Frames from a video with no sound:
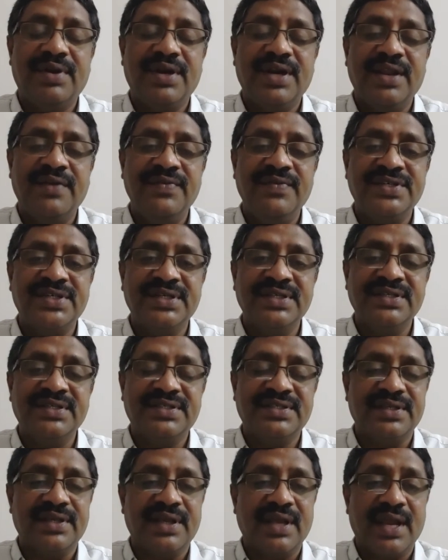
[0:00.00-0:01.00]

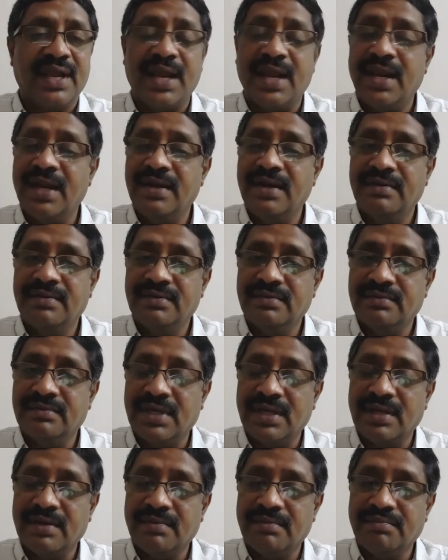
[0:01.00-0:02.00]
divisions
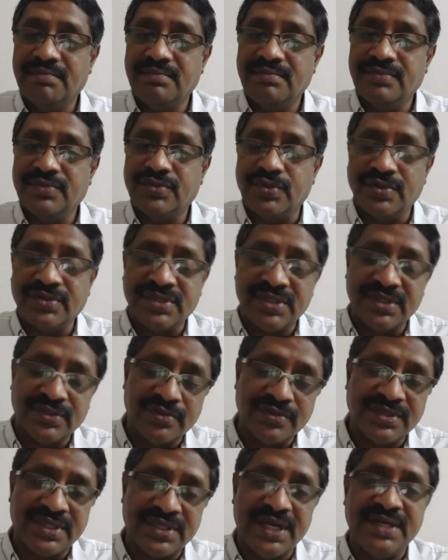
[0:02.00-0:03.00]
and
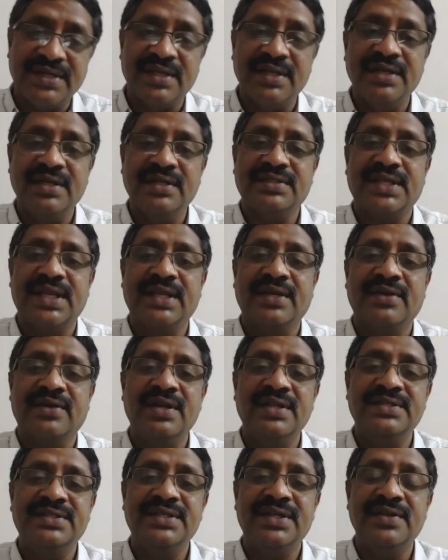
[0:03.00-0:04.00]
societal
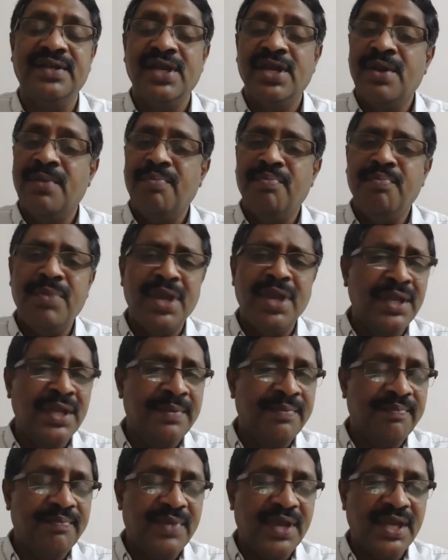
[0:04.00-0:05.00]
psychology,
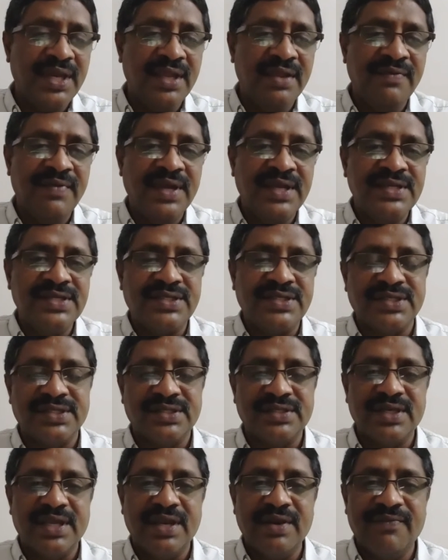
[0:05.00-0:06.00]
many
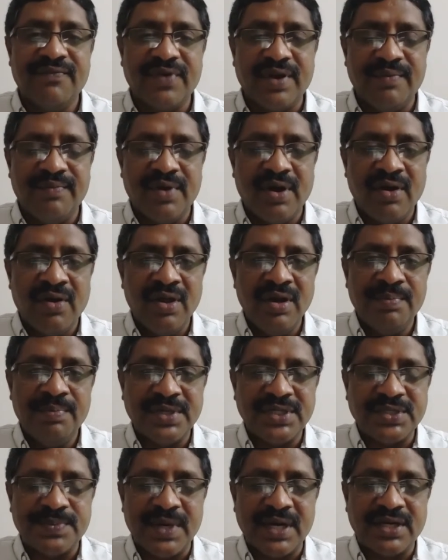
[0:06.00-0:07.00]
ways, from all
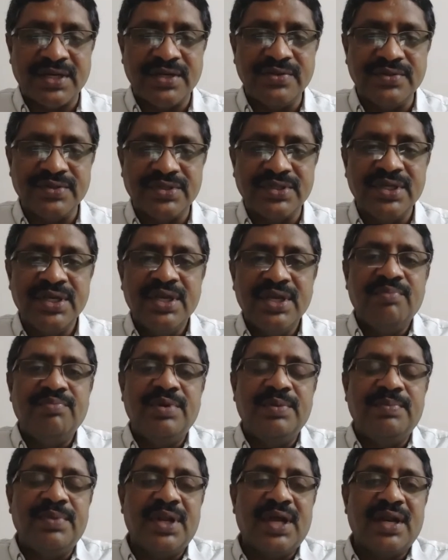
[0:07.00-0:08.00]
perspectives,
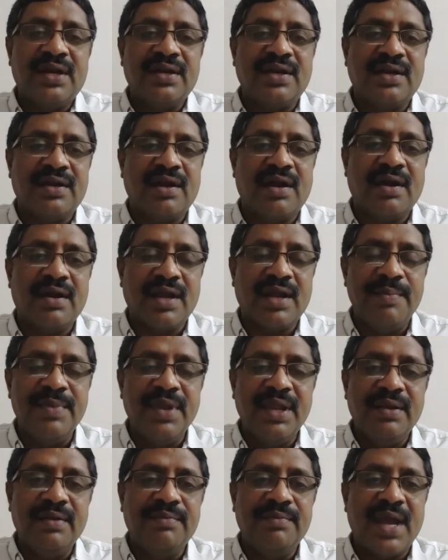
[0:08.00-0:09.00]
people are
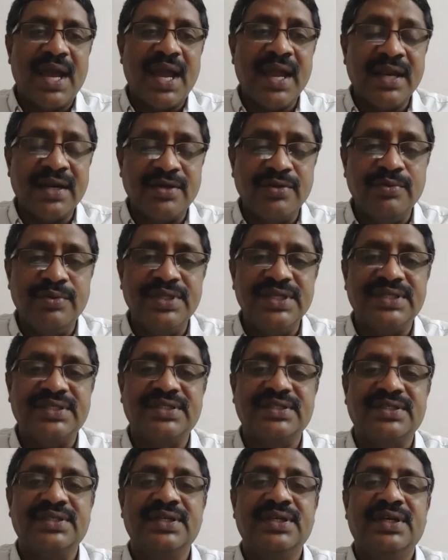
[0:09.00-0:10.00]
coming back to
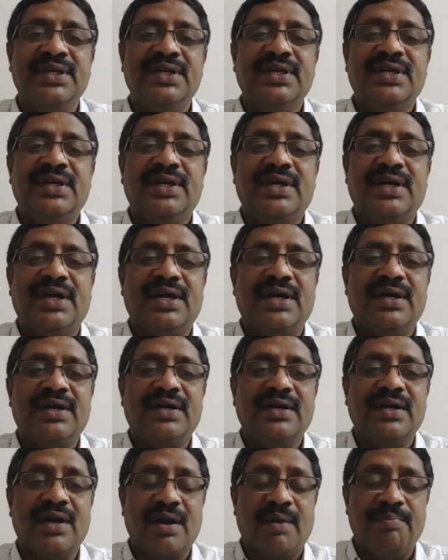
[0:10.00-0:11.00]
this
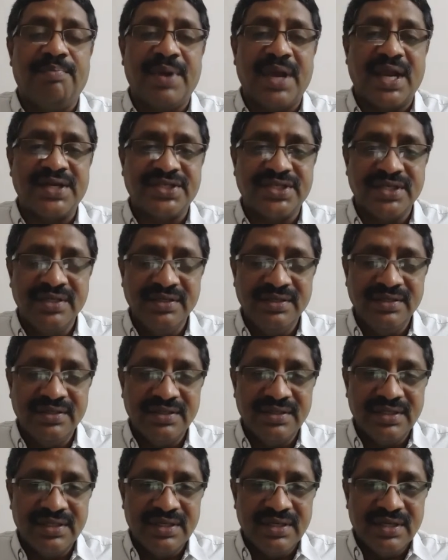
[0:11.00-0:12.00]
compassion
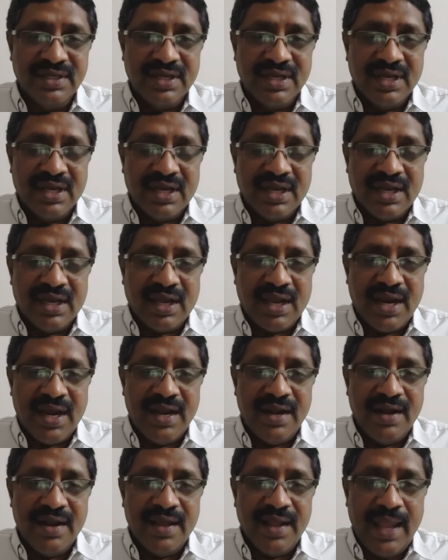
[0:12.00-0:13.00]

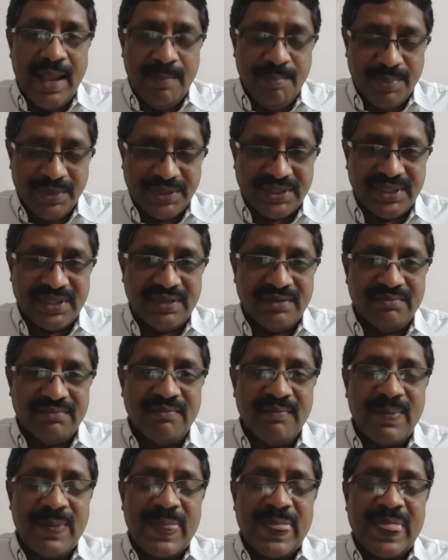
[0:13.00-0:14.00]
and empathy,
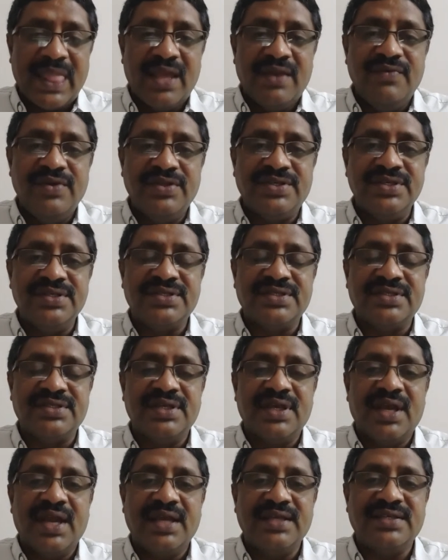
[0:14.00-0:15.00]
which
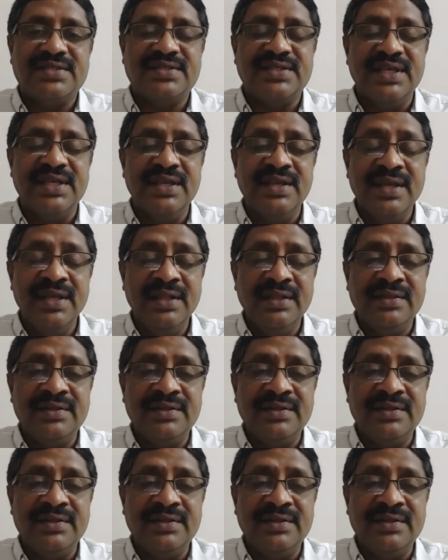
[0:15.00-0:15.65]
is a single